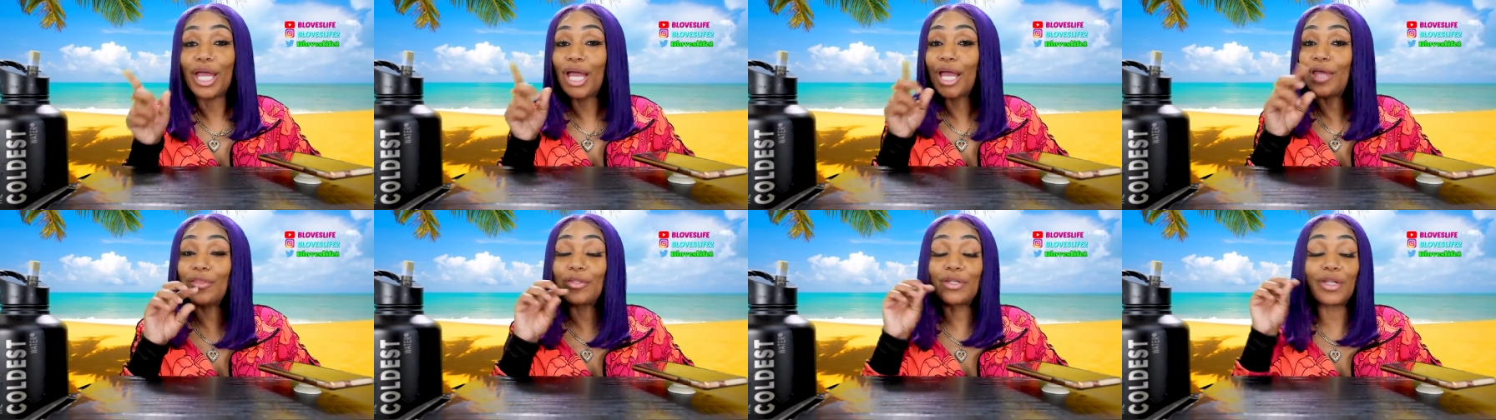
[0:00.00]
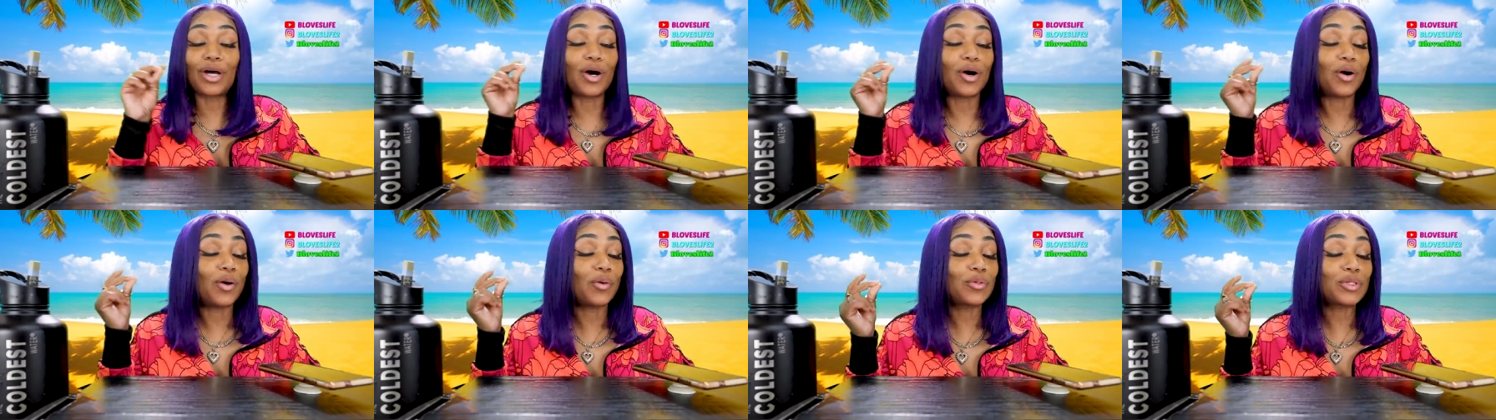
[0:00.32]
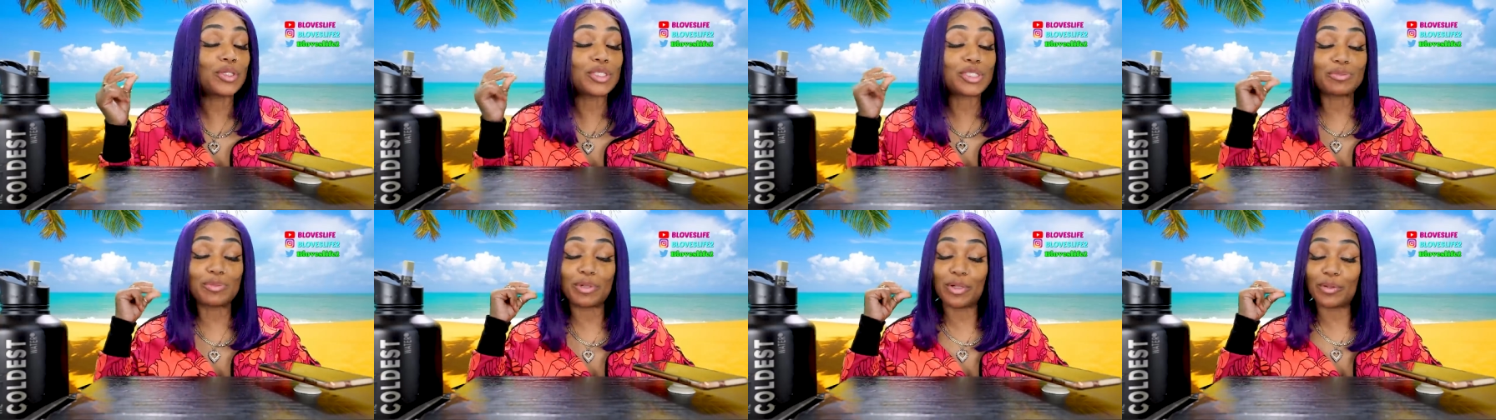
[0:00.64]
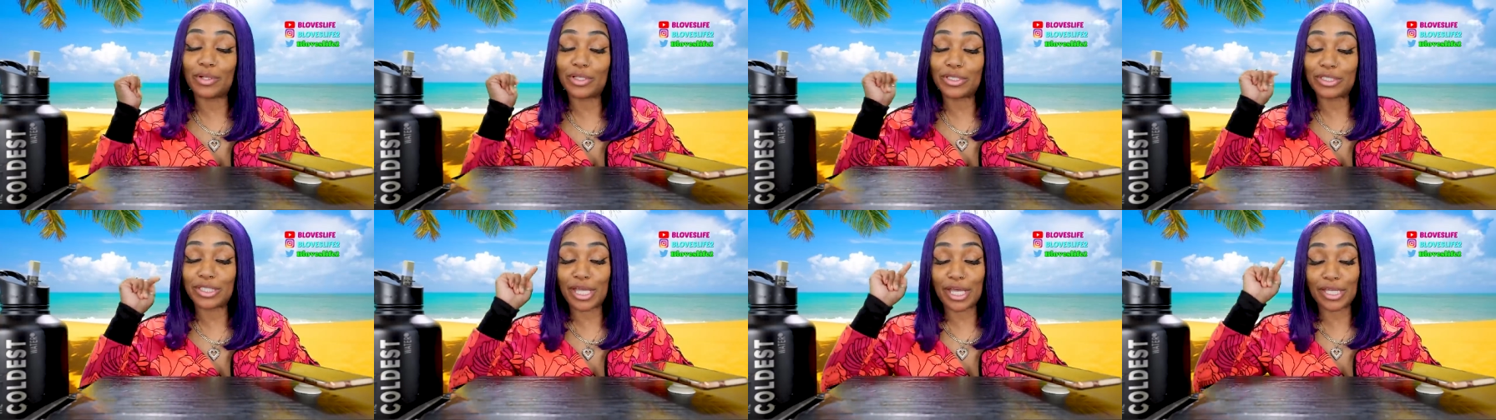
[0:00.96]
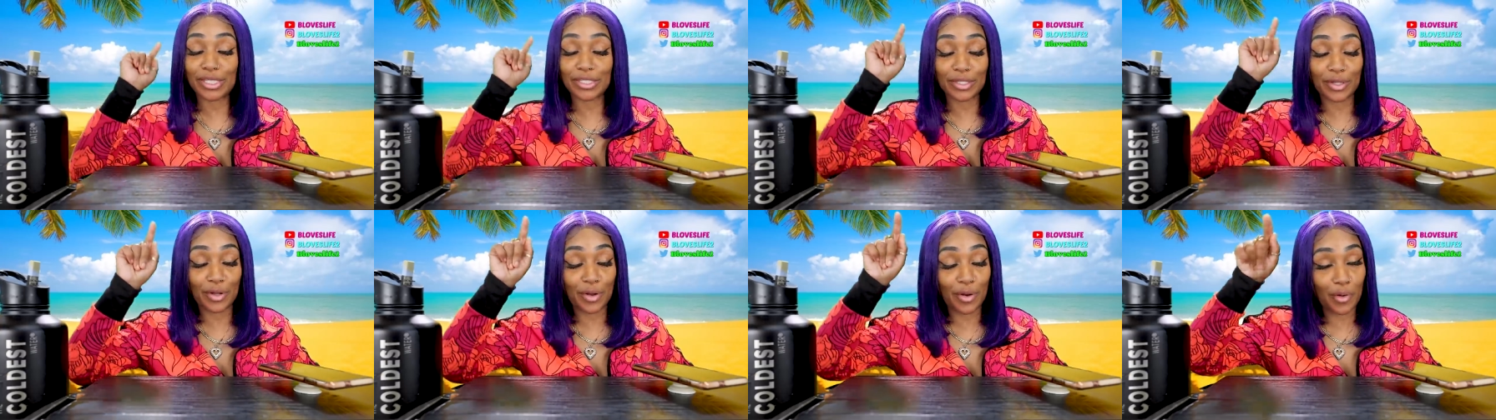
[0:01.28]
and then the Holy Spirit
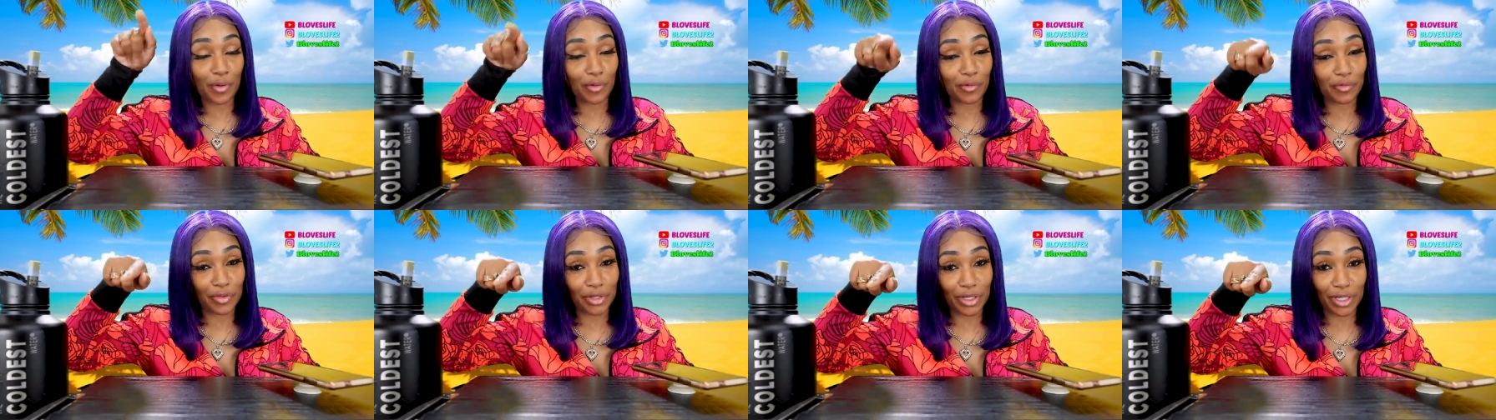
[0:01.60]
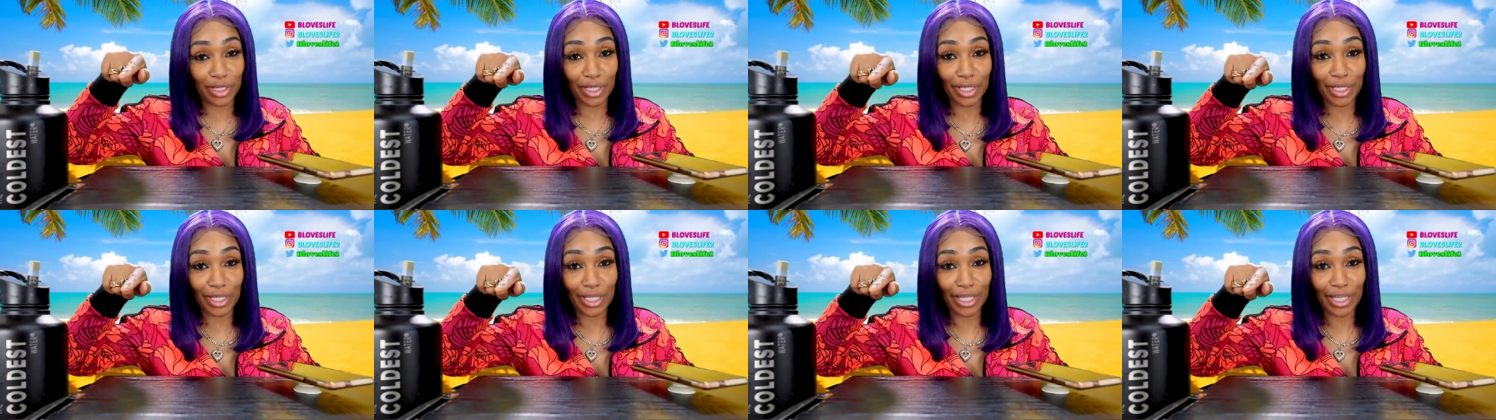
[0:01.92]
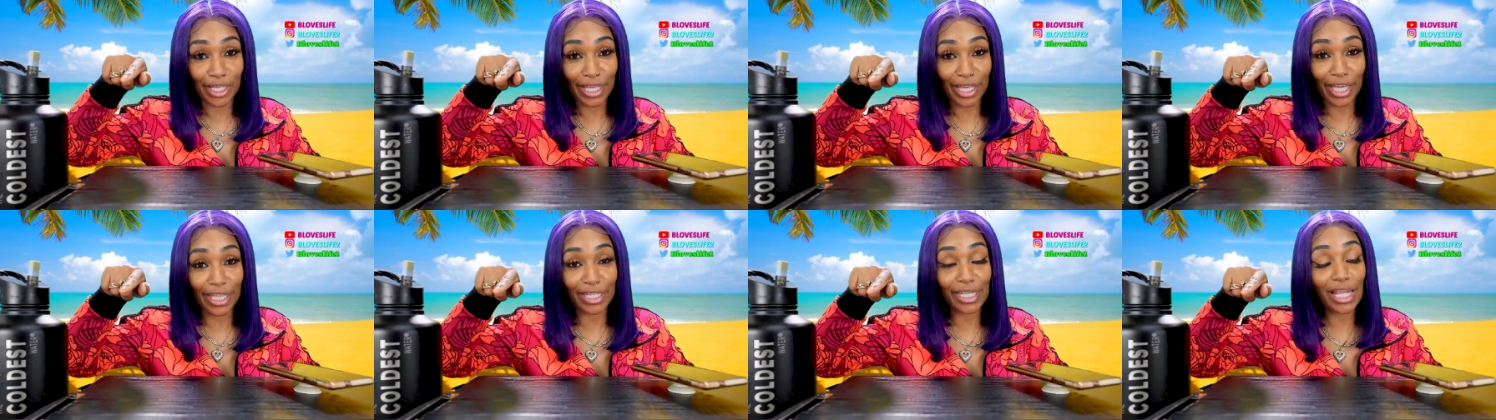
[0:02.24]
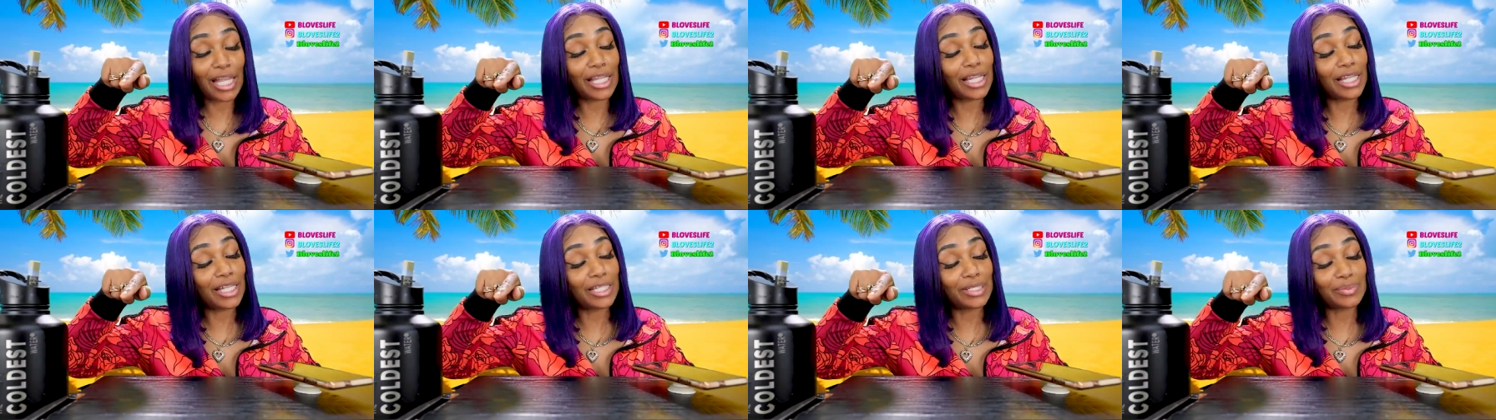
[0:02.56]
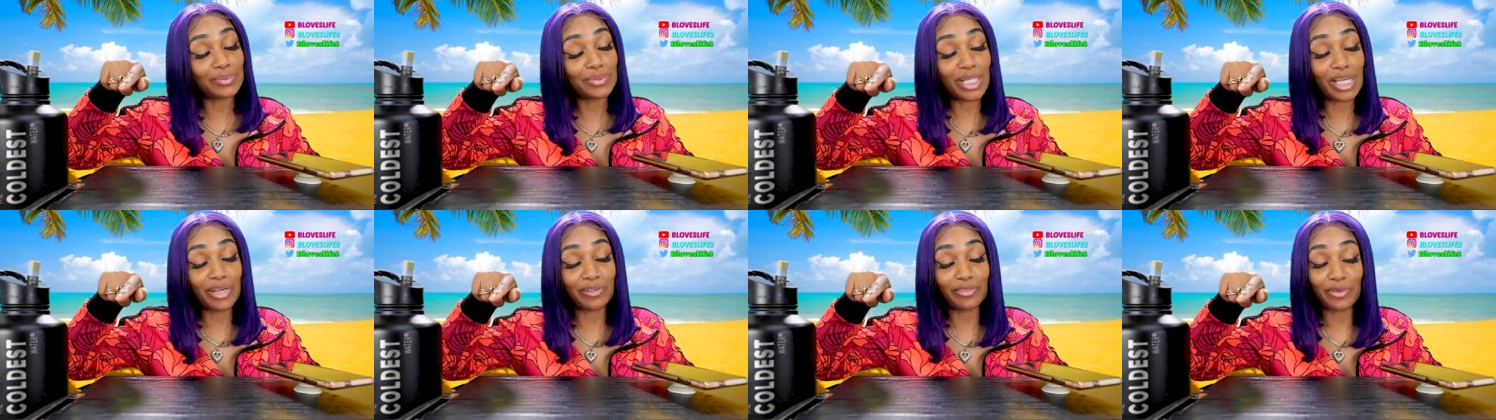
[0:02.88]
takes over and I let
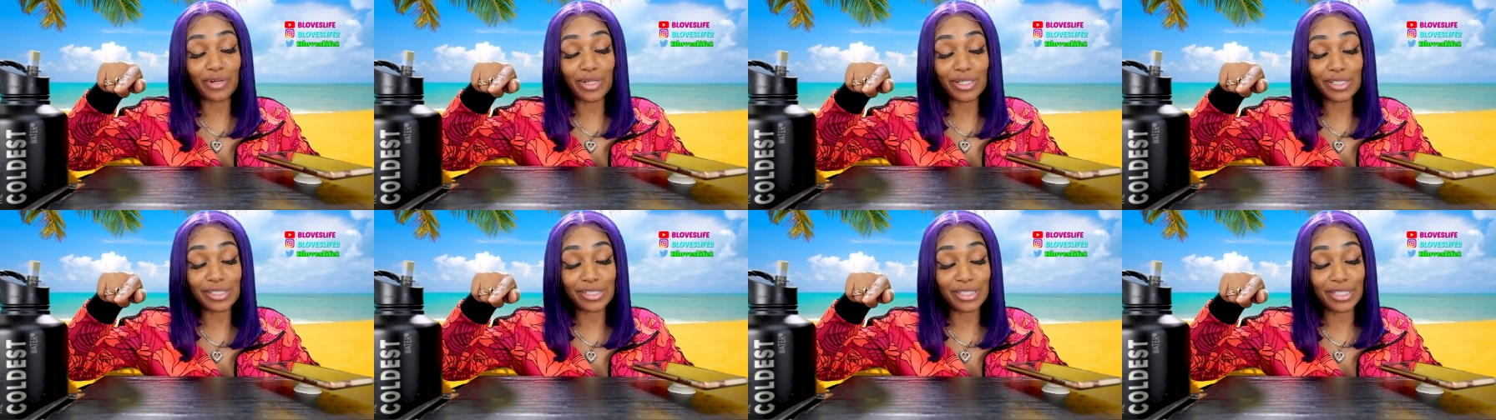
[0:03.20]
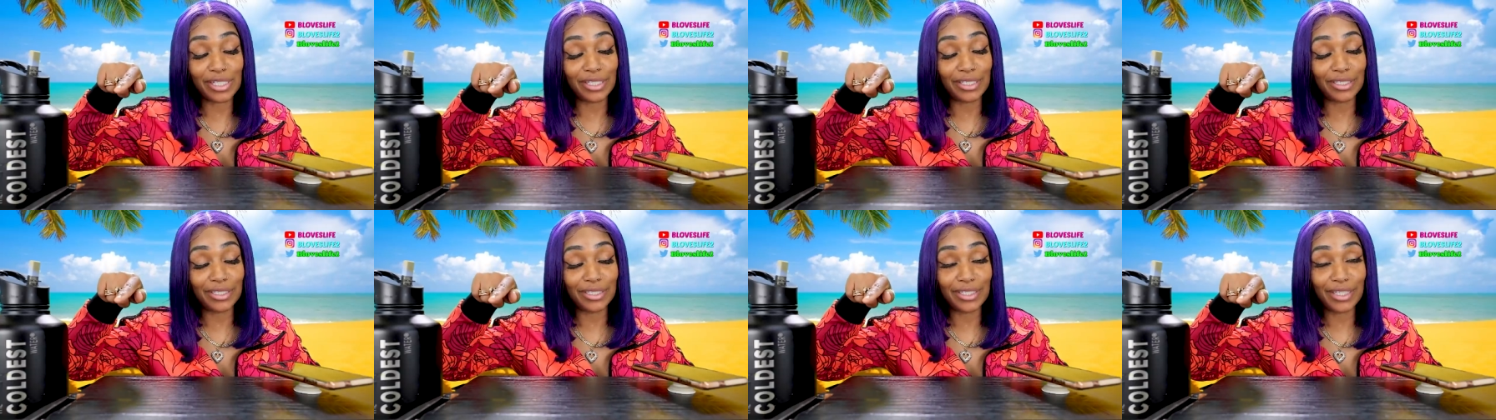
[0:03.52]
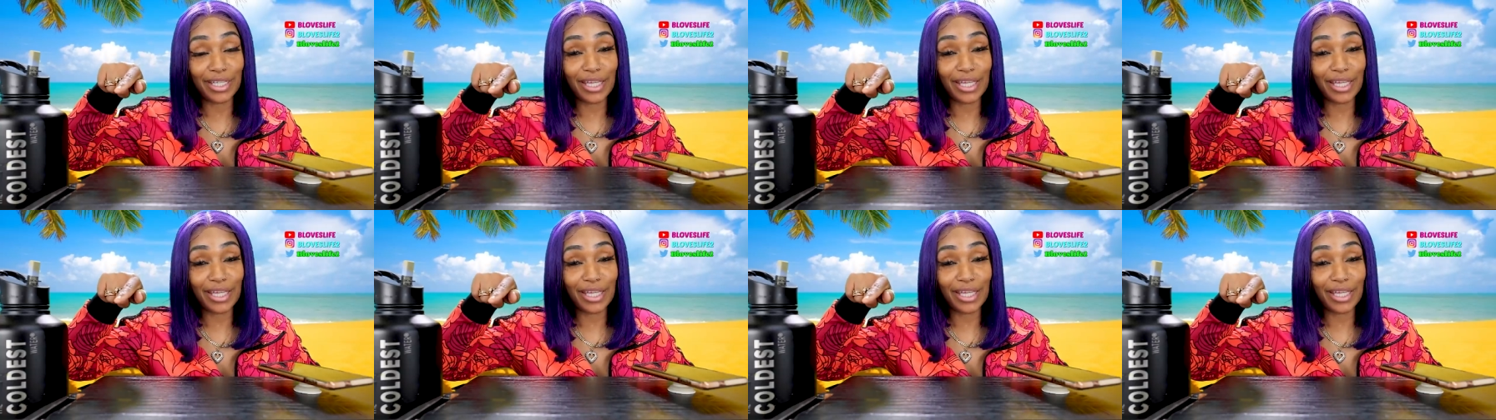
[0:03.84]
him take front seat.